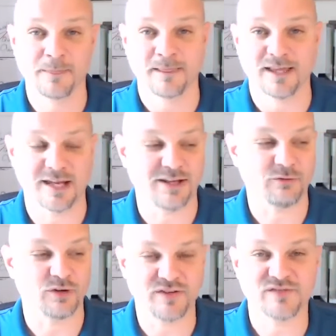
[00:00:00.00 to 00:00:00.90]
And
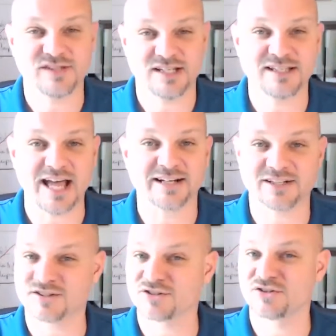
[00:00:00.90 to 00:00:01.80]
with 15
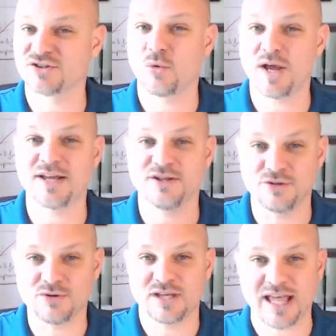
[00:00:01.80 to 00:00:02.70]
tactics, there's no way
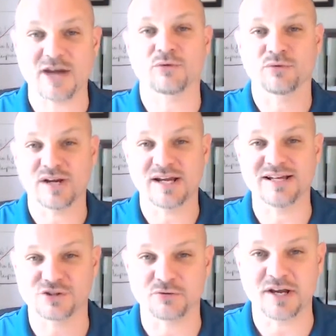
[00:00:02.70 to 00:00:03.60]
you can't raise
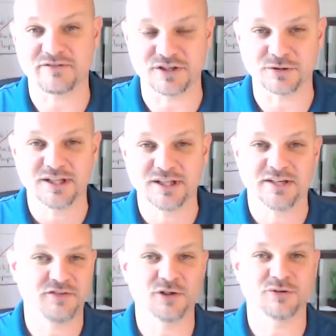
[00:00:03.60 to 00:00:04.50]
your revenue
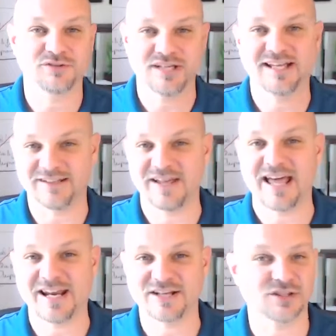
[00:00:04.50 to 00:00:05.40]
if you don't take
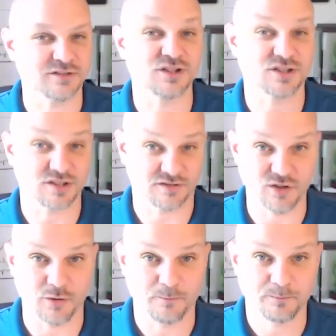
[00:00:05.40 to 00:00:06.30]
advantage of just a
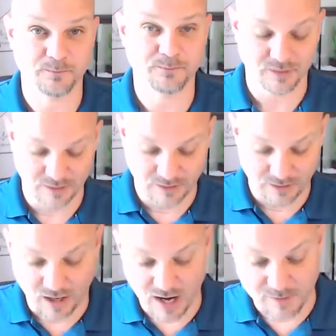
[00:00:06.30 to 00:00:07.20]
few.
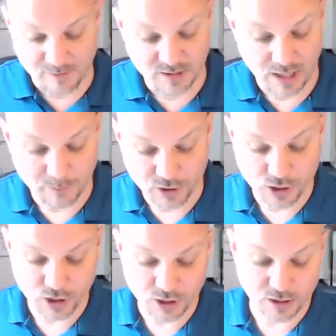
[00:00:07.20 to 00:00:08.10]
All right,
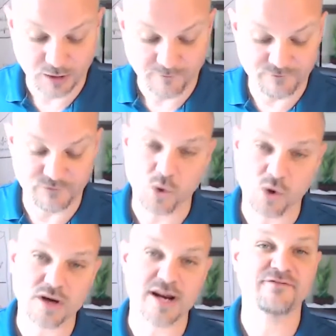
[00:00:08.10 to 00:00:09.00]
number
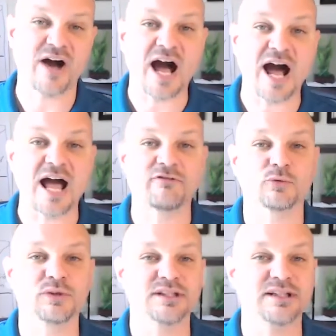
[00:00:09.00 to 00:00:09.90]
4 and 5
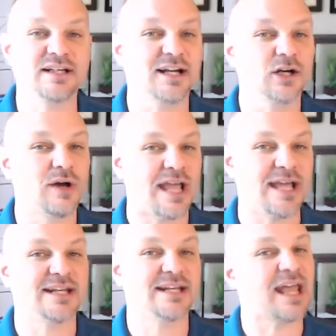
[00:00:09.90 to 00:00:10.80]
really kind of go
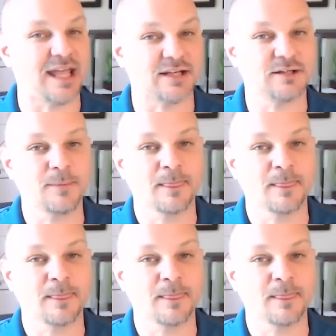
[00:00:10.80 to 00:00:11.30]
hand in hand,